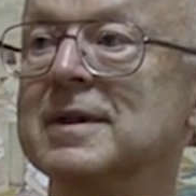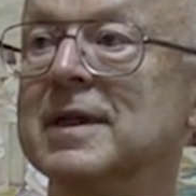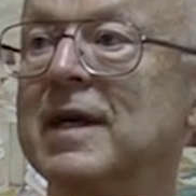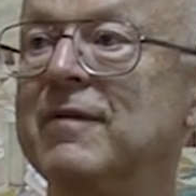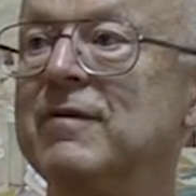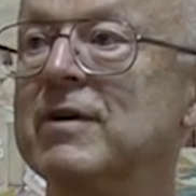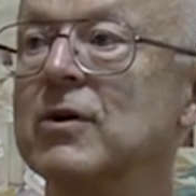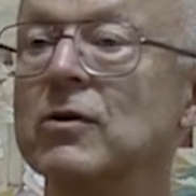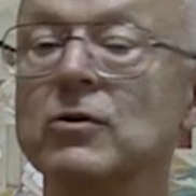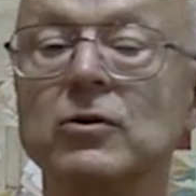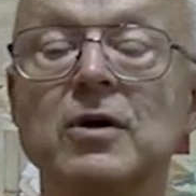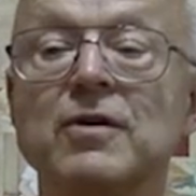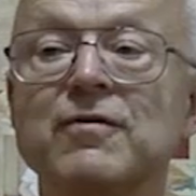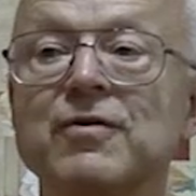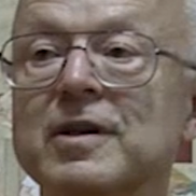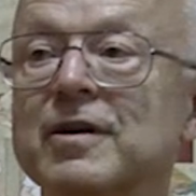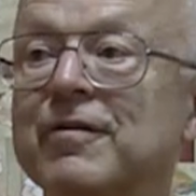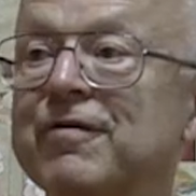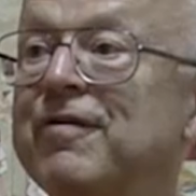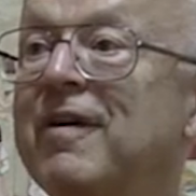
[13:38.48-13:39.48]
If you don't look
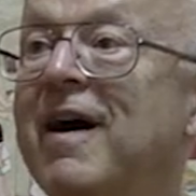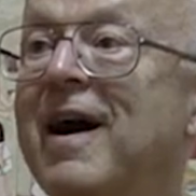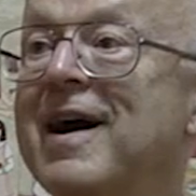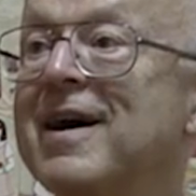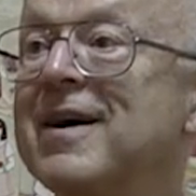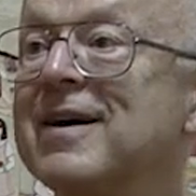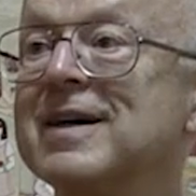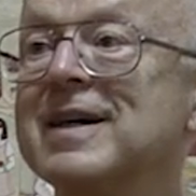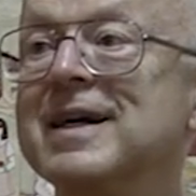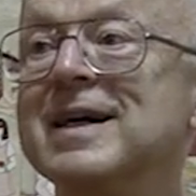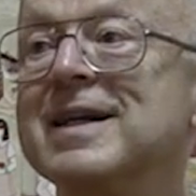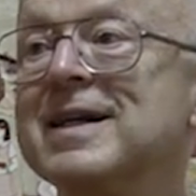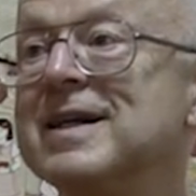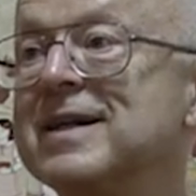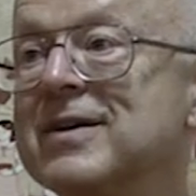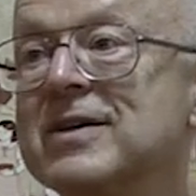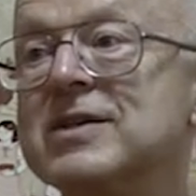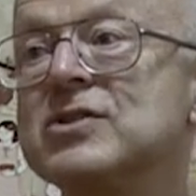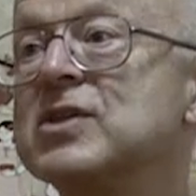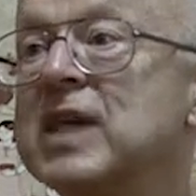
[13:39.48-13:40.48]
for the fire,
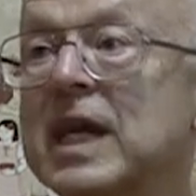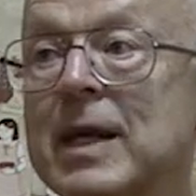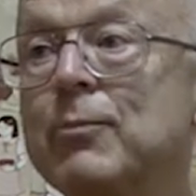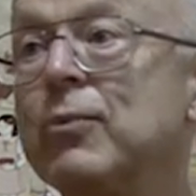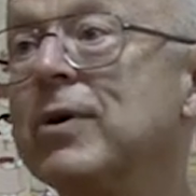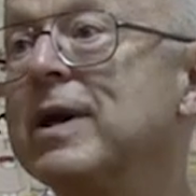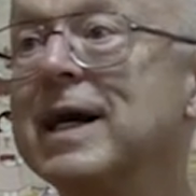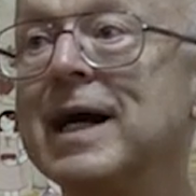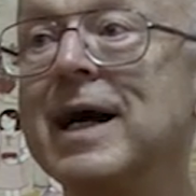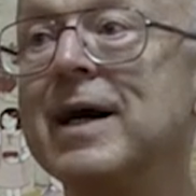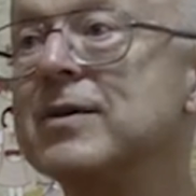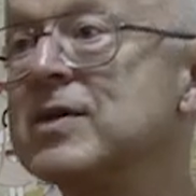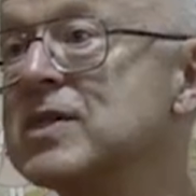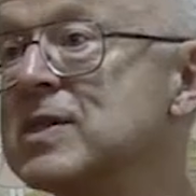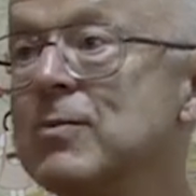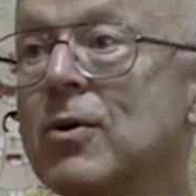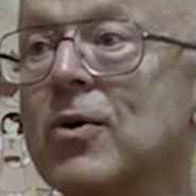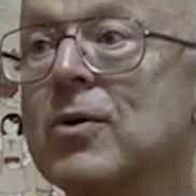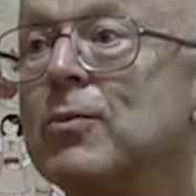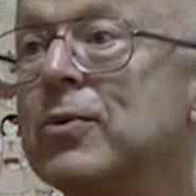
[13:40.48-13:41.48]
you can just keep putting out the
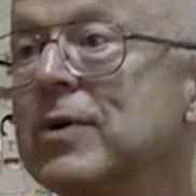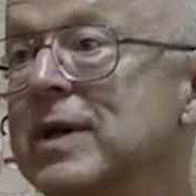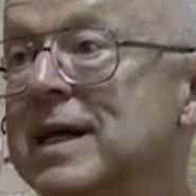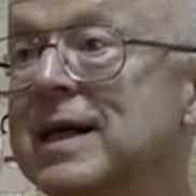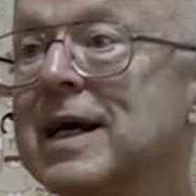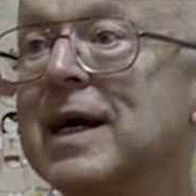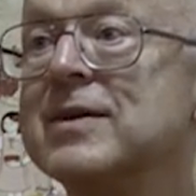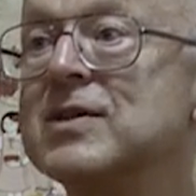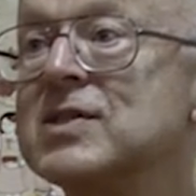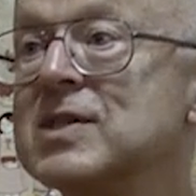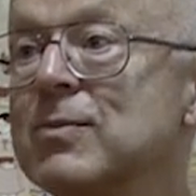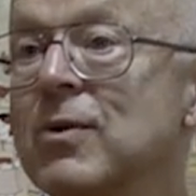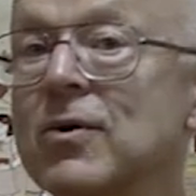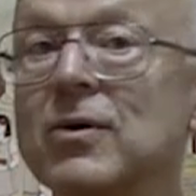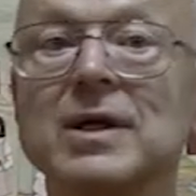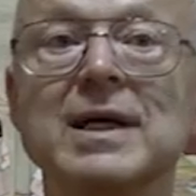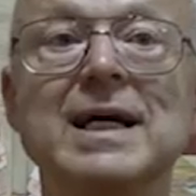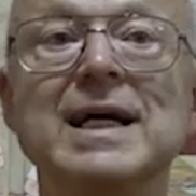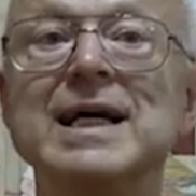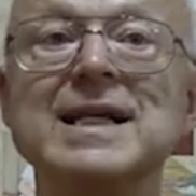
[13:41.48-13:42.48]
smoke, putting out the
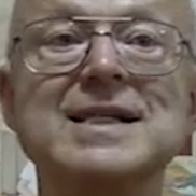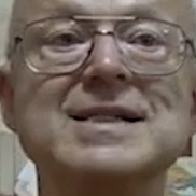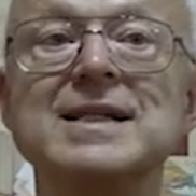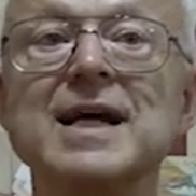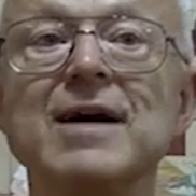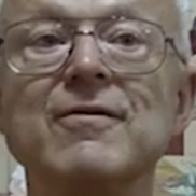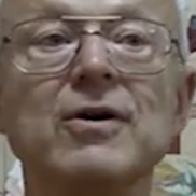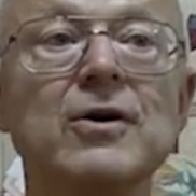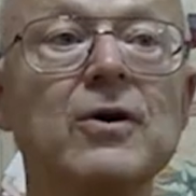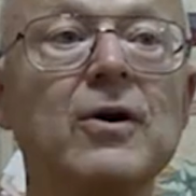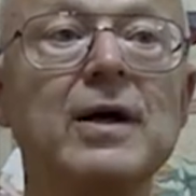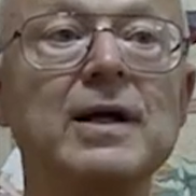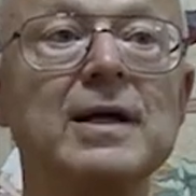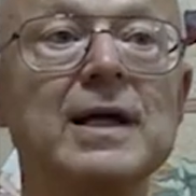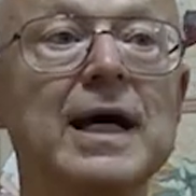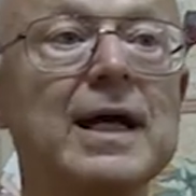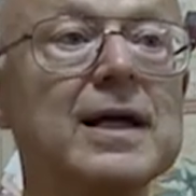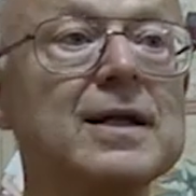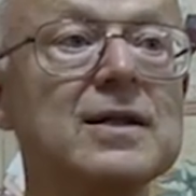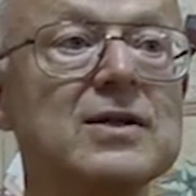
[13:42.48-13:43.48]
smoke. It's never going
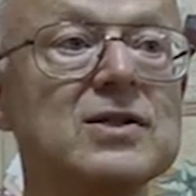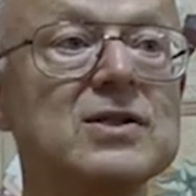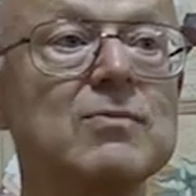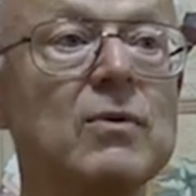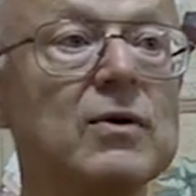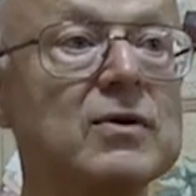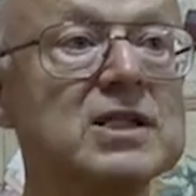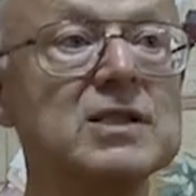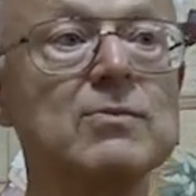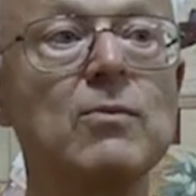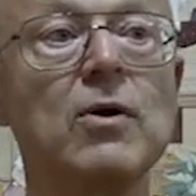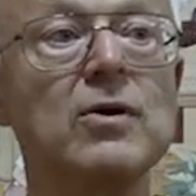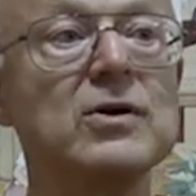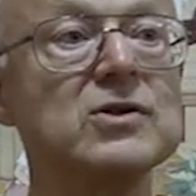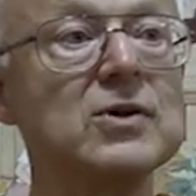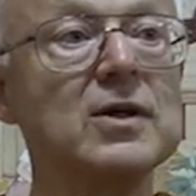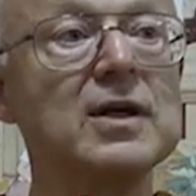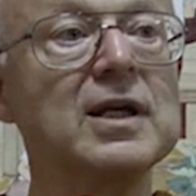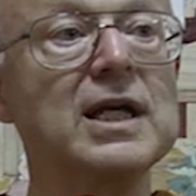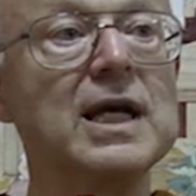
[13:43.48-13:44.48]
to end. The smoke, the smoke
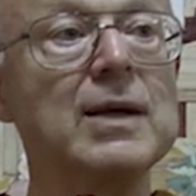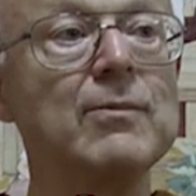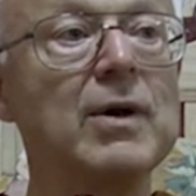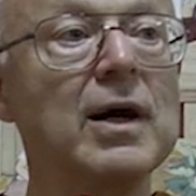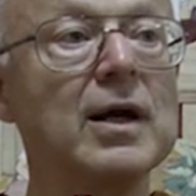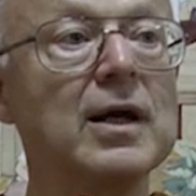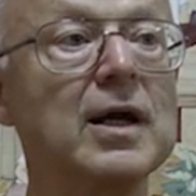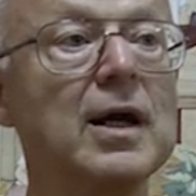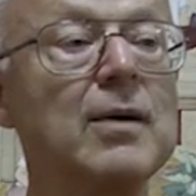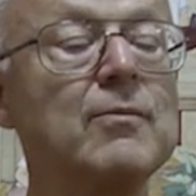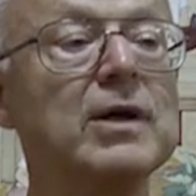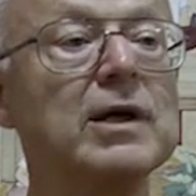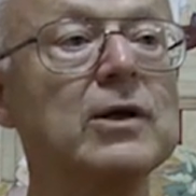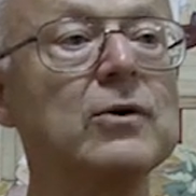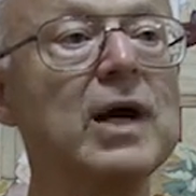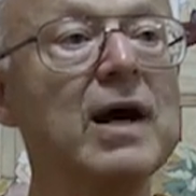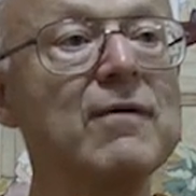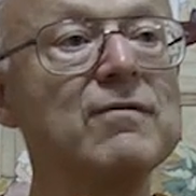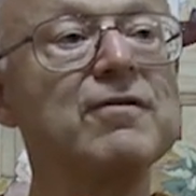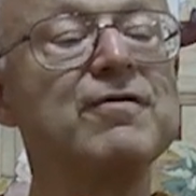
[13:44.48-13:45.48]
is going to keep on coming.
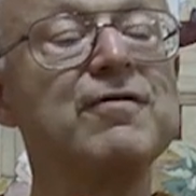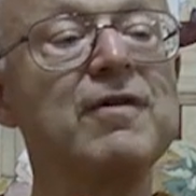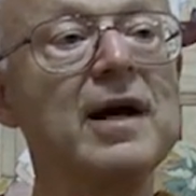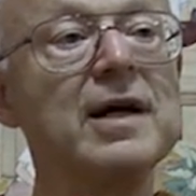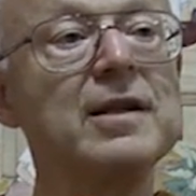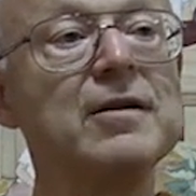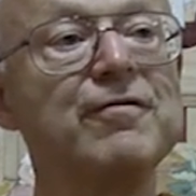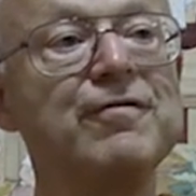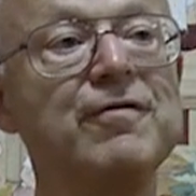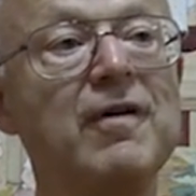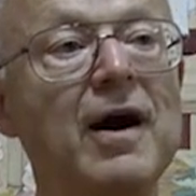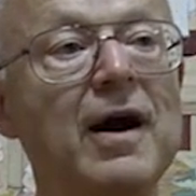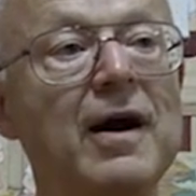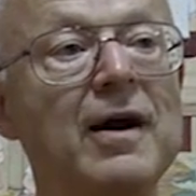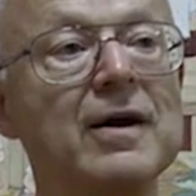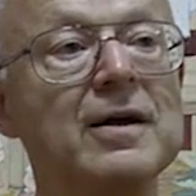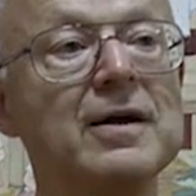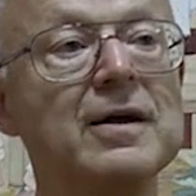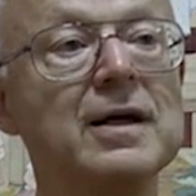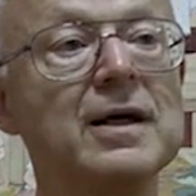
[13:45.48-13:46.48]
You have to find the
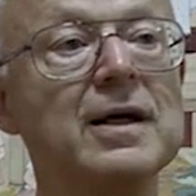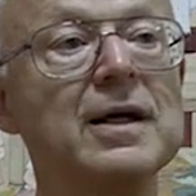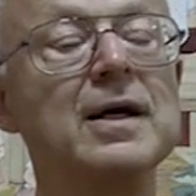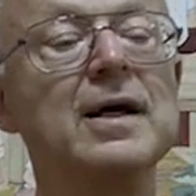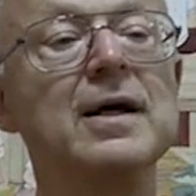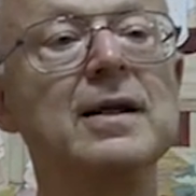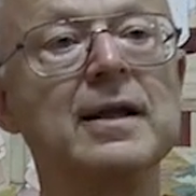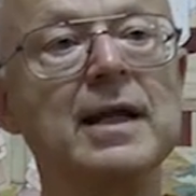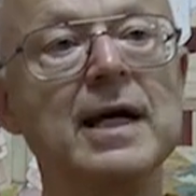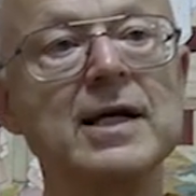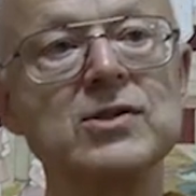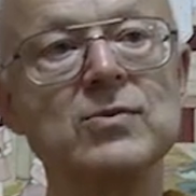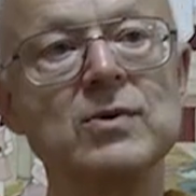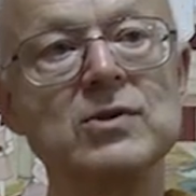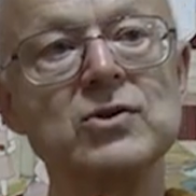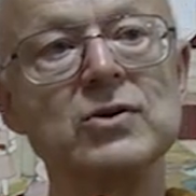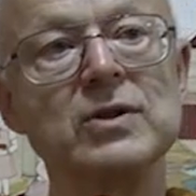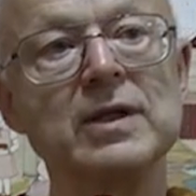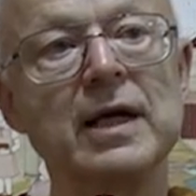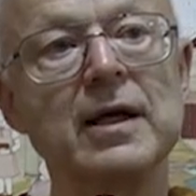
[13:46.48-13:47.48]
fire. That's
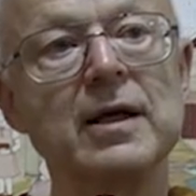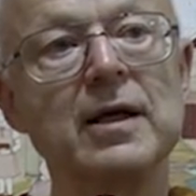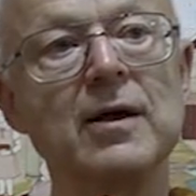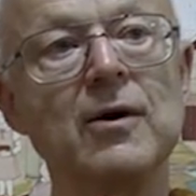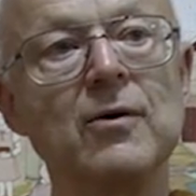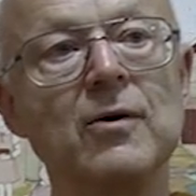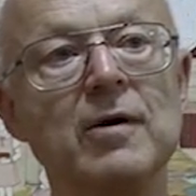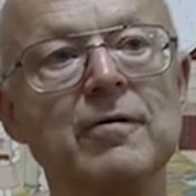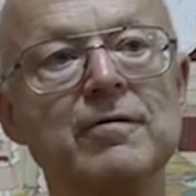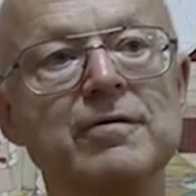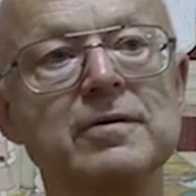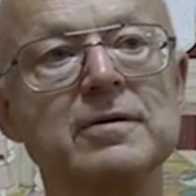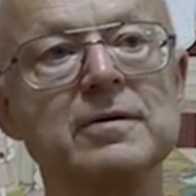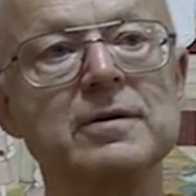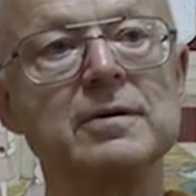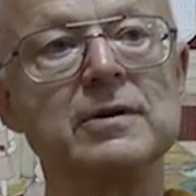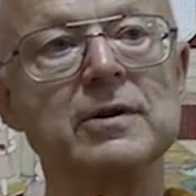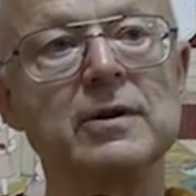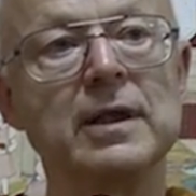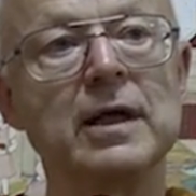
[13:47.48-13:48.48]
what you let go of.
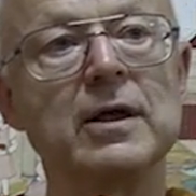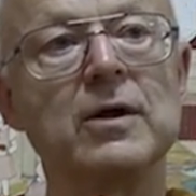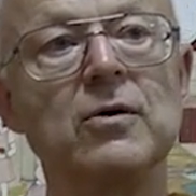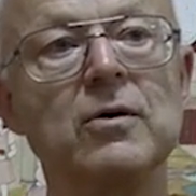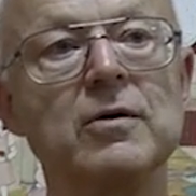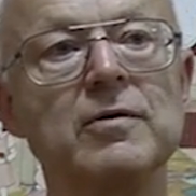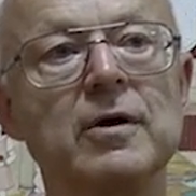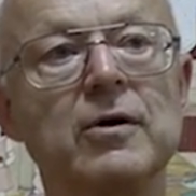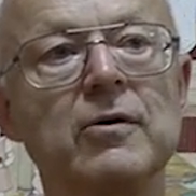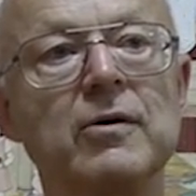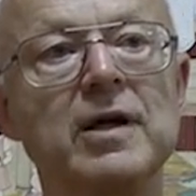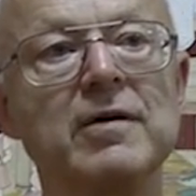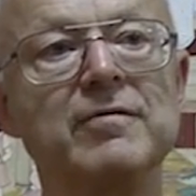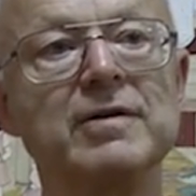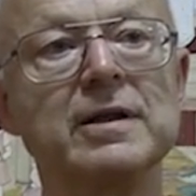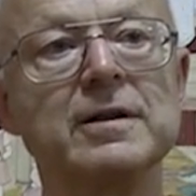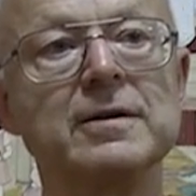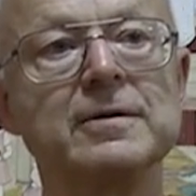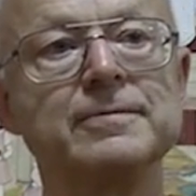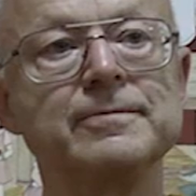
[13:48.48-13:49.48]
You let go of the
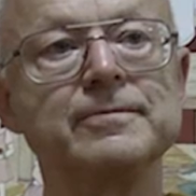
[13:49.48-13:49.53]
craving.